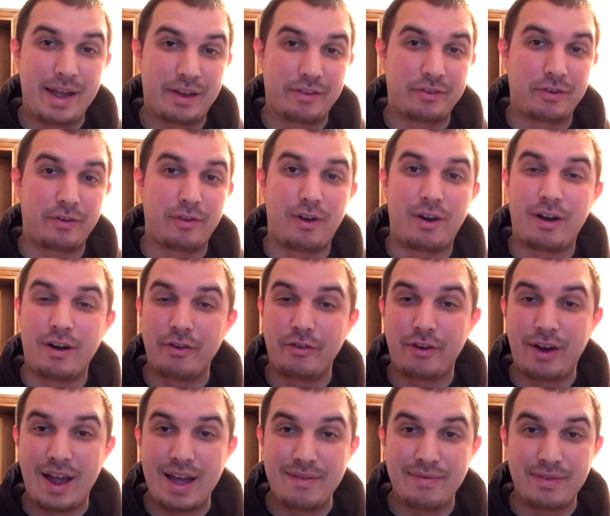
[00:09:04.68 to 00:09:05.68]
my external hard
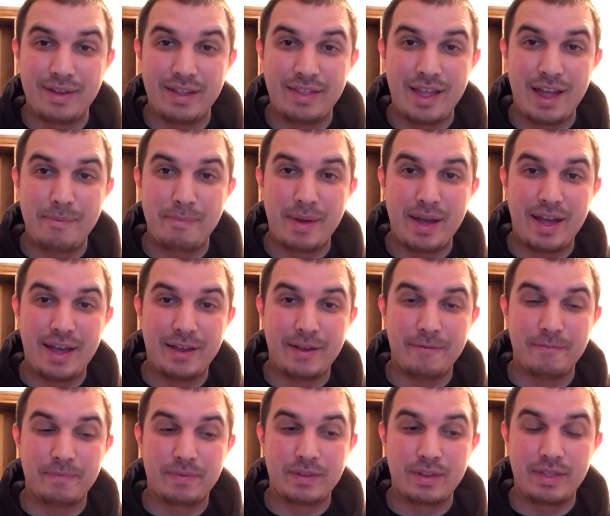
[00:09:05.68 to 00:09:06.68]
drive in that bag
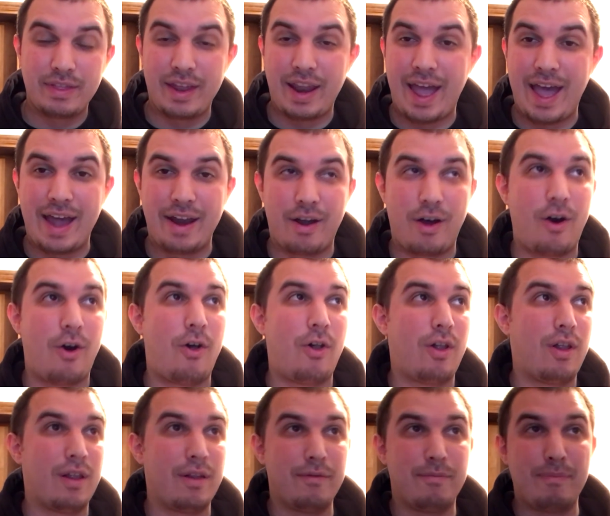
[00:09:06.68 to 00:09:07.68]
that had
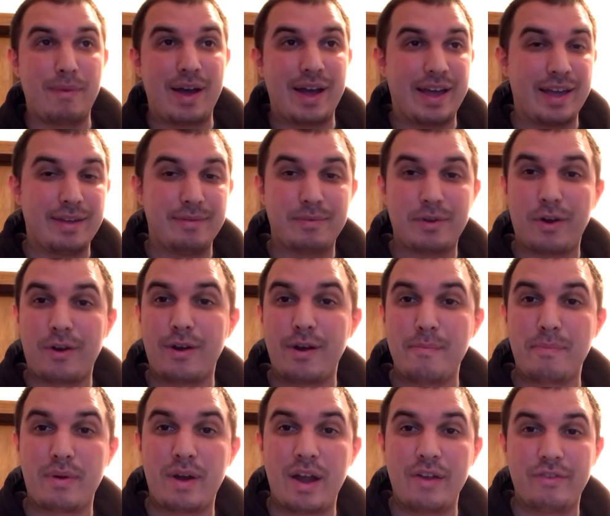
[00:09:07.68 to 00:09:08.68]
all of my
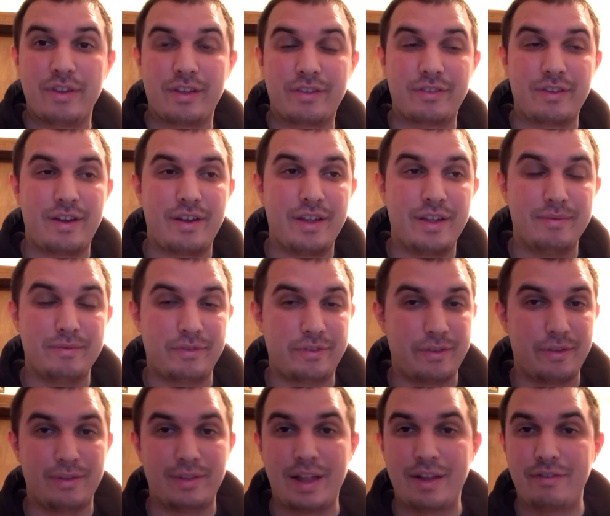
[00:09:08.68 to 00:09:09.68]
current projects on it,
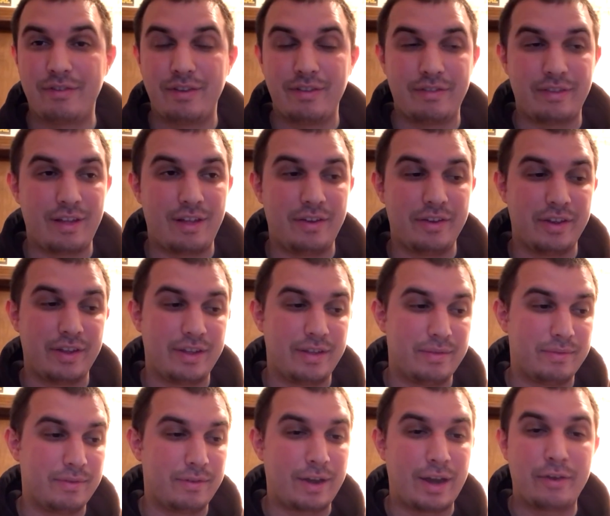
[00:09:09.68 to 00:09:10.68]
so Legend of
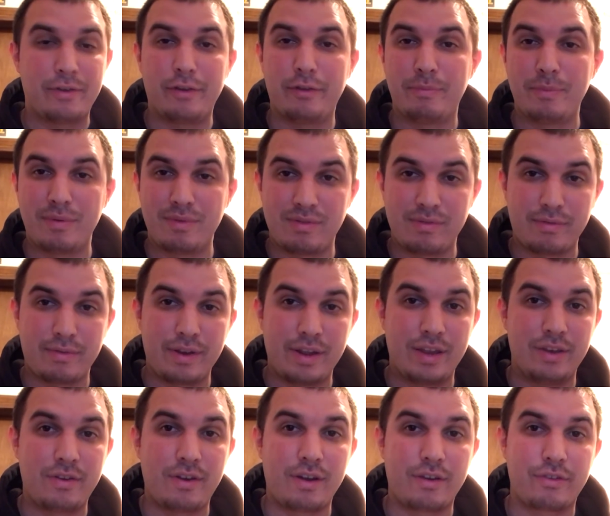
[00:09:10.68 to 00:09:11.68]
Zelda, Gran Turismo
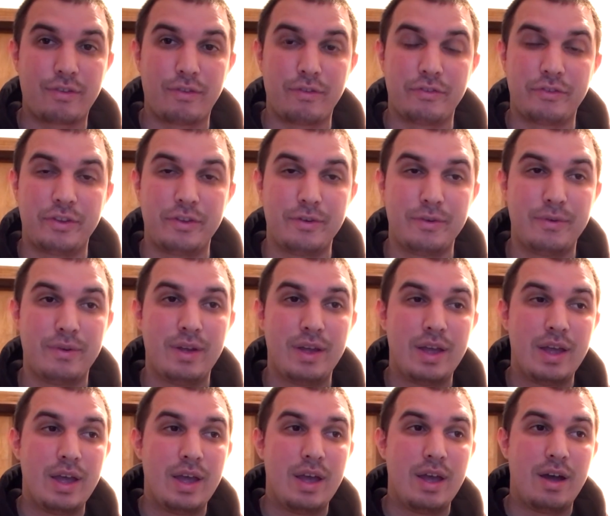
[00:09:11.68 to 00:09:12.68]
3, and Dark Souls 2.
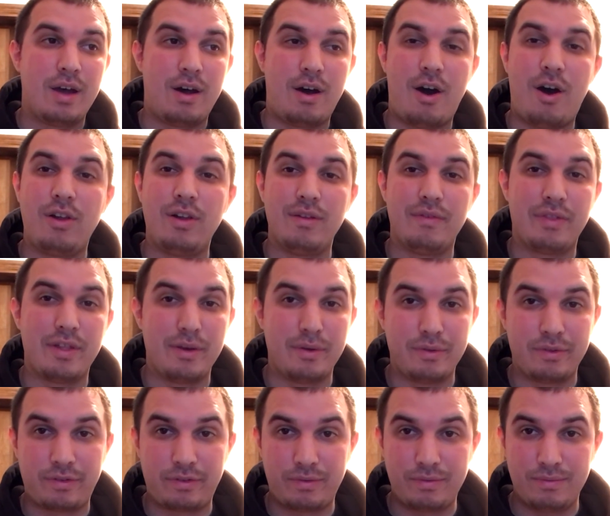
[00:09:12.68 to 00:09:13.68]
All of
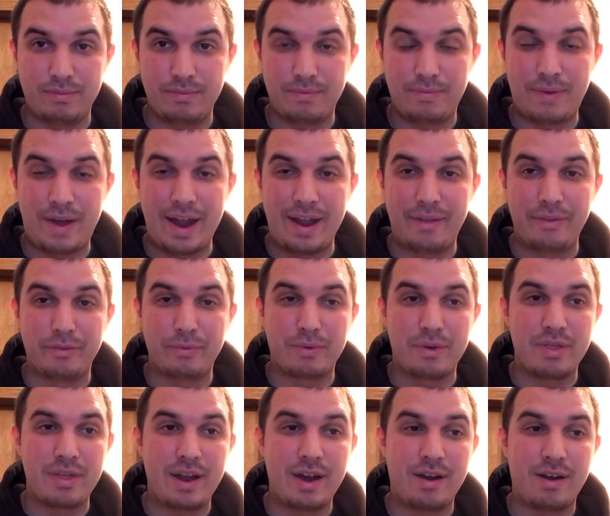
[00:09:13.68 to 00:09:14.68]
those files
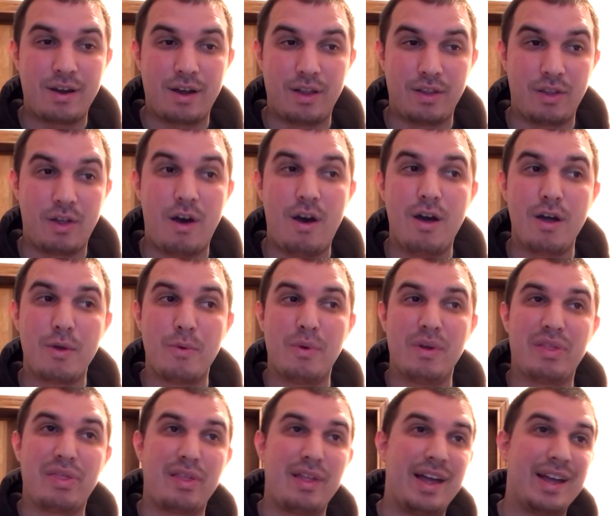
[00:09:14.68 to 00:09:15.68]
were there, along
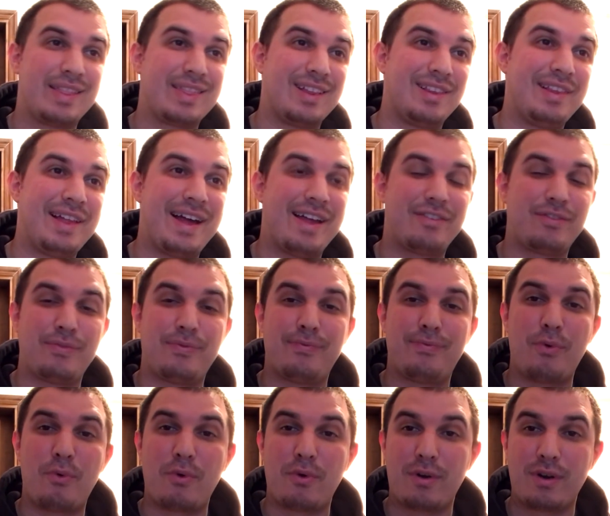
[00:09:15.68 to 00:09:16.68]
with like the last
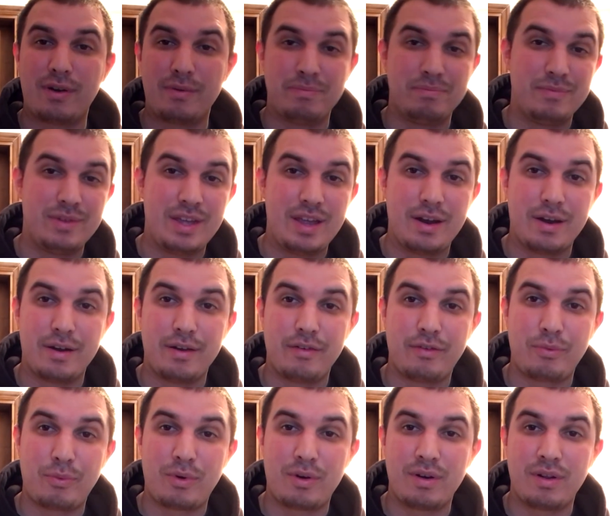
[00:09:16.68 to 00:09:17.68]
4
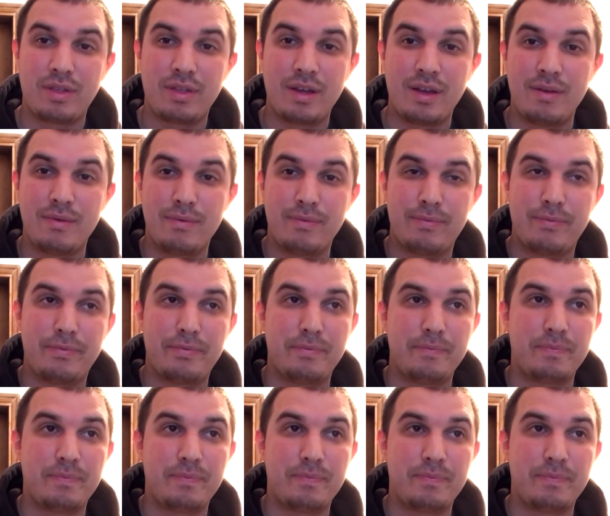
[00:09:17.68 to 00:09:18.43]
years worth of